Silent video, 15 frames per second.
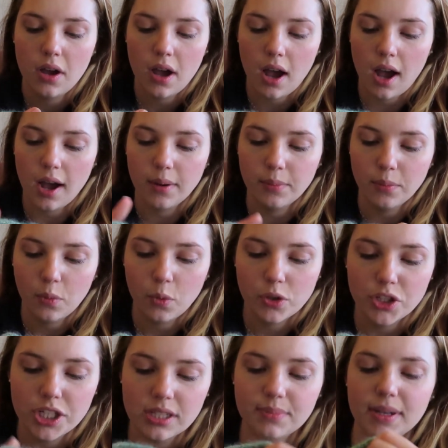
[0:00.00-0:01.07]

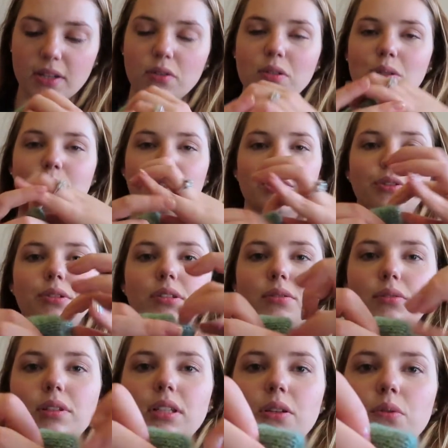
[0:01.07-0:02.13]
orangey speckles, which are
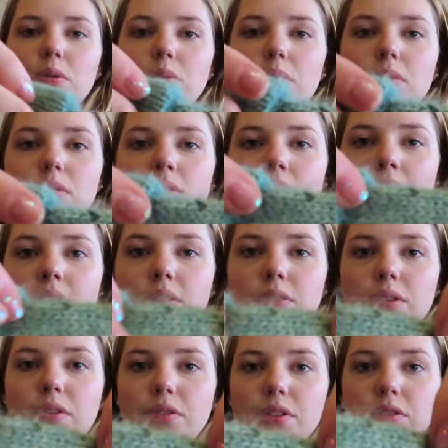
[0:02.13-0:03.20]
really cool. I don't
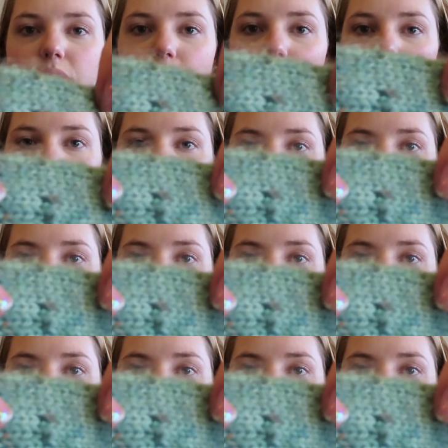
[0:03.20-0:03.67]
know if this will pick